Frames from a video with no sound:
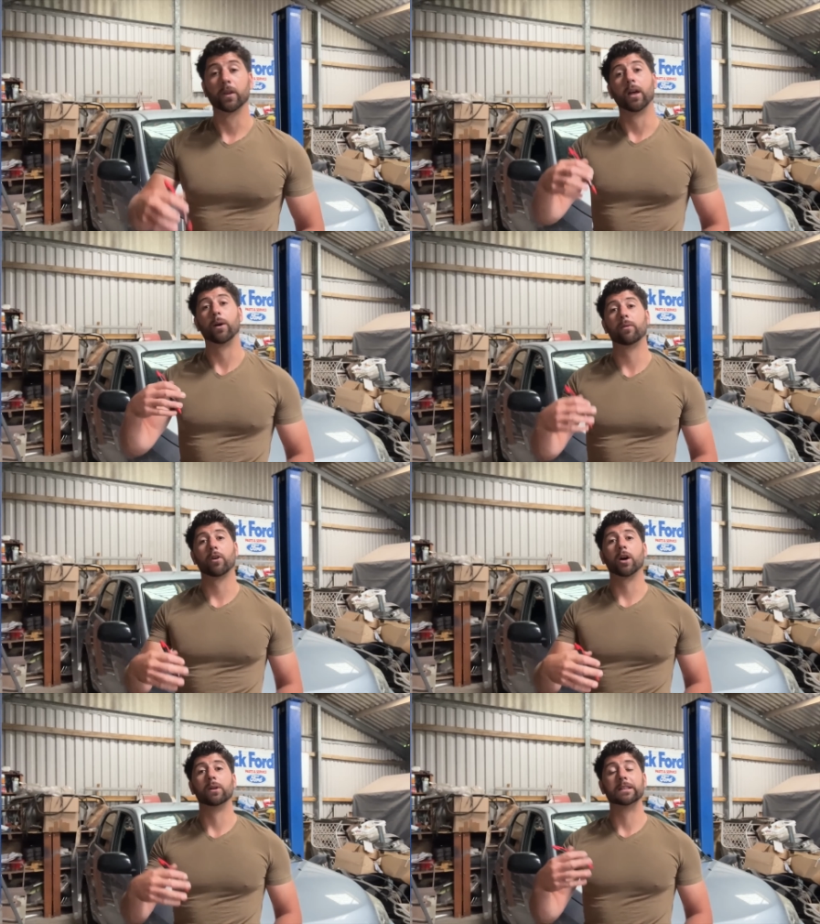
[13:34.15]
However,
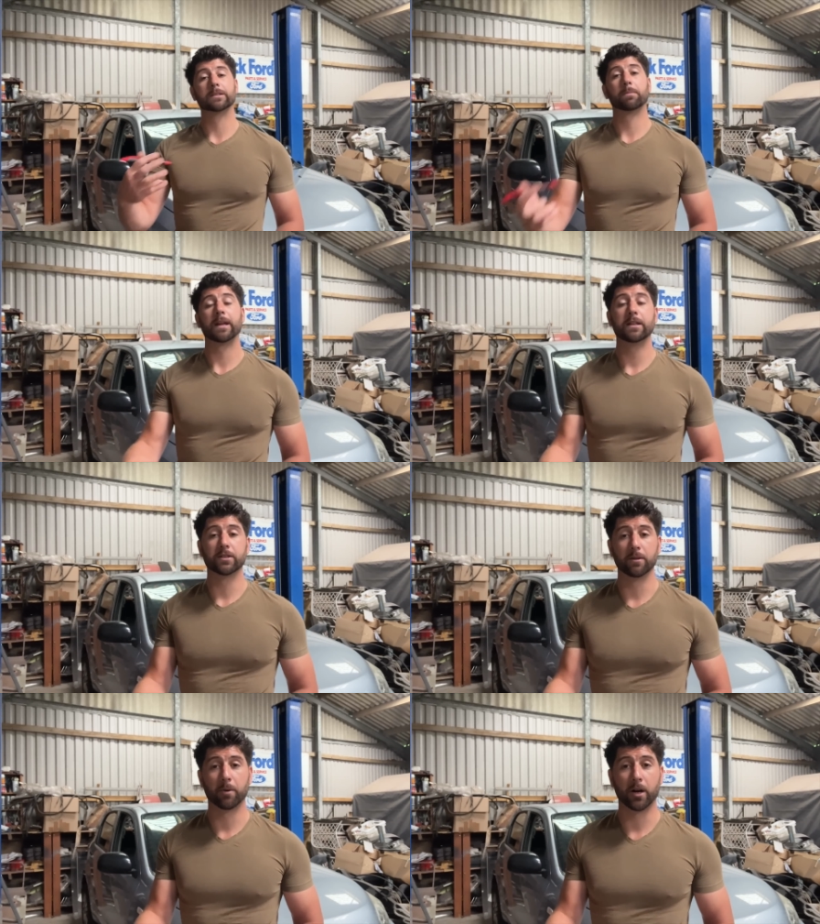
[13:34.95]
I will explain
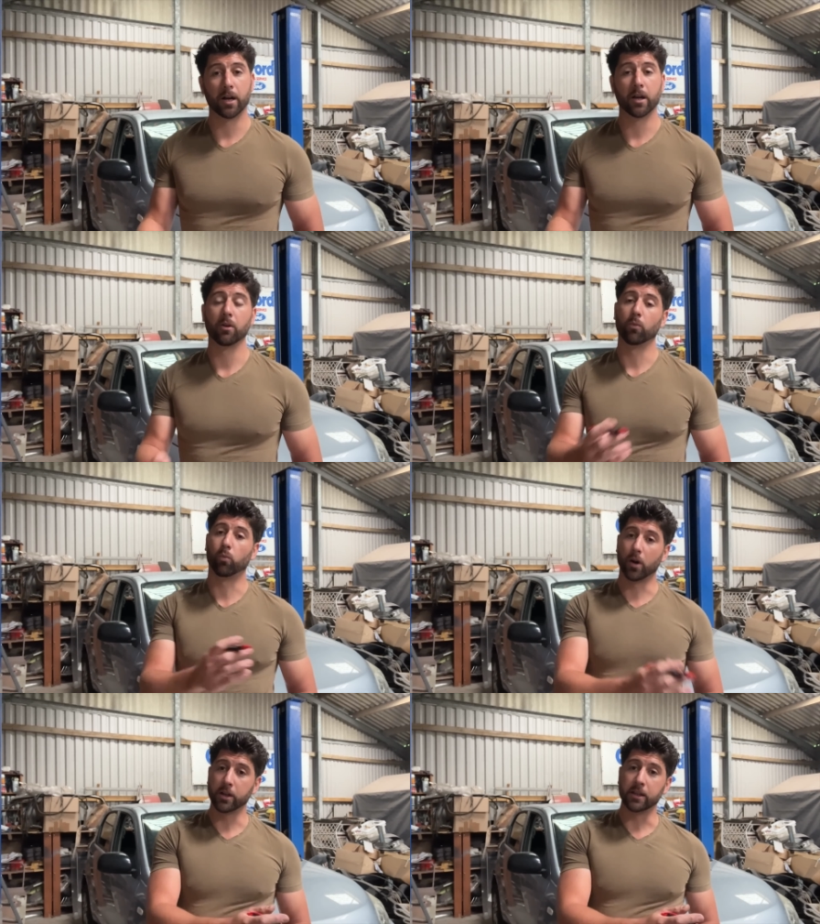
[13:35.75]
to the buyer
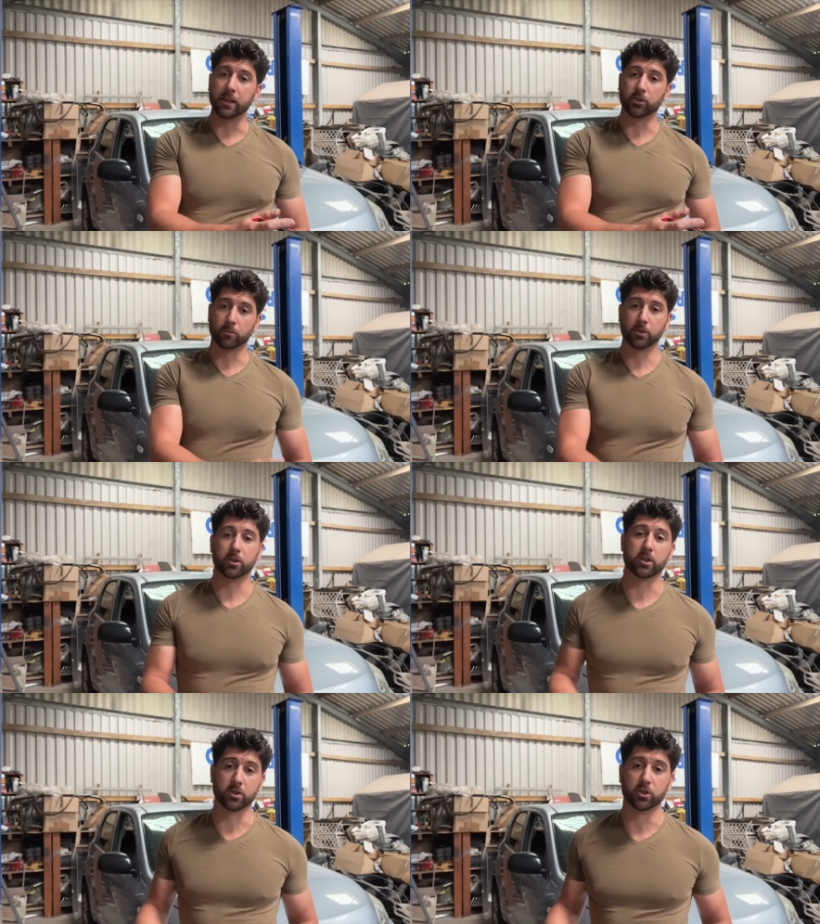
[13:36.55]
why the odometer
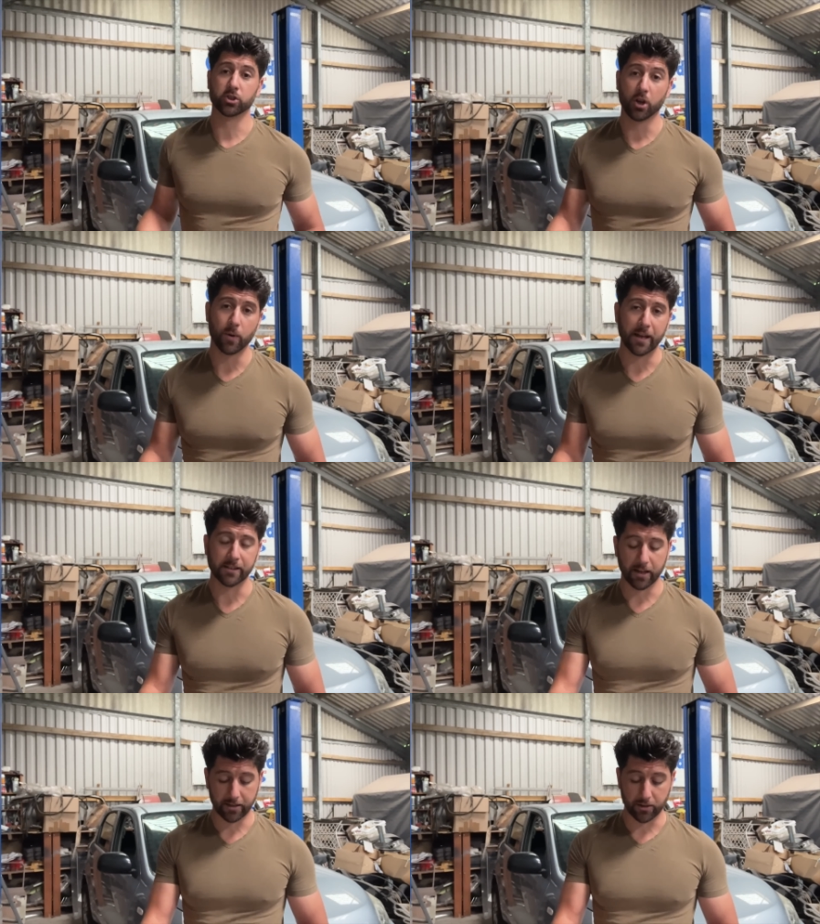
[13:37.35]
doesn't show
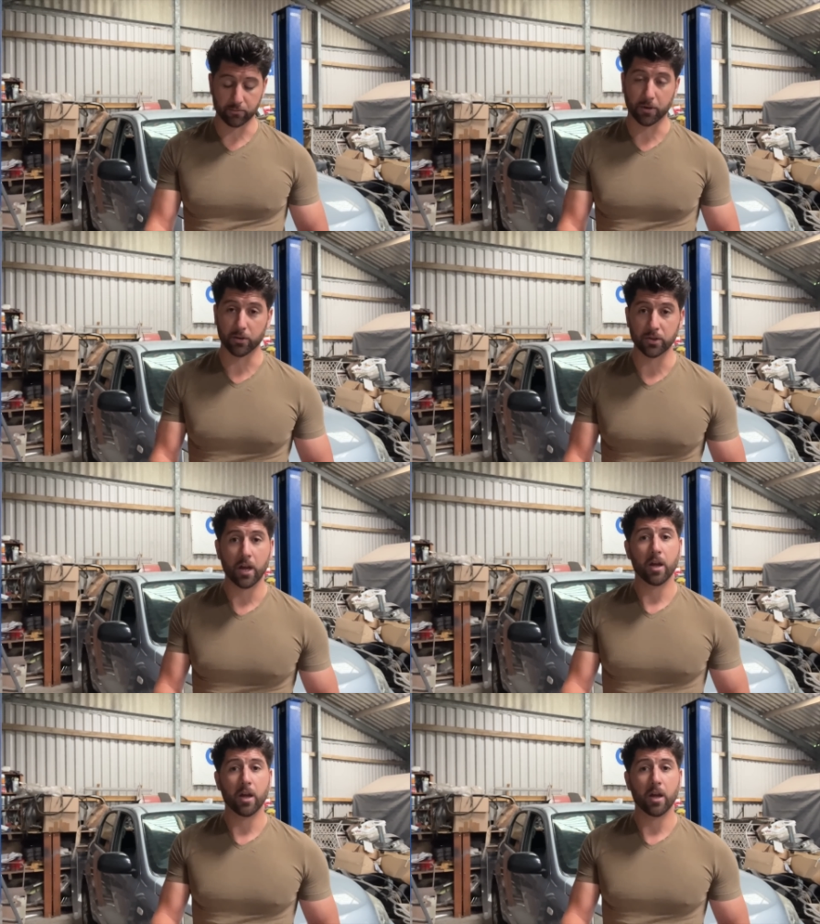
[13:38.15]
88,000 miles,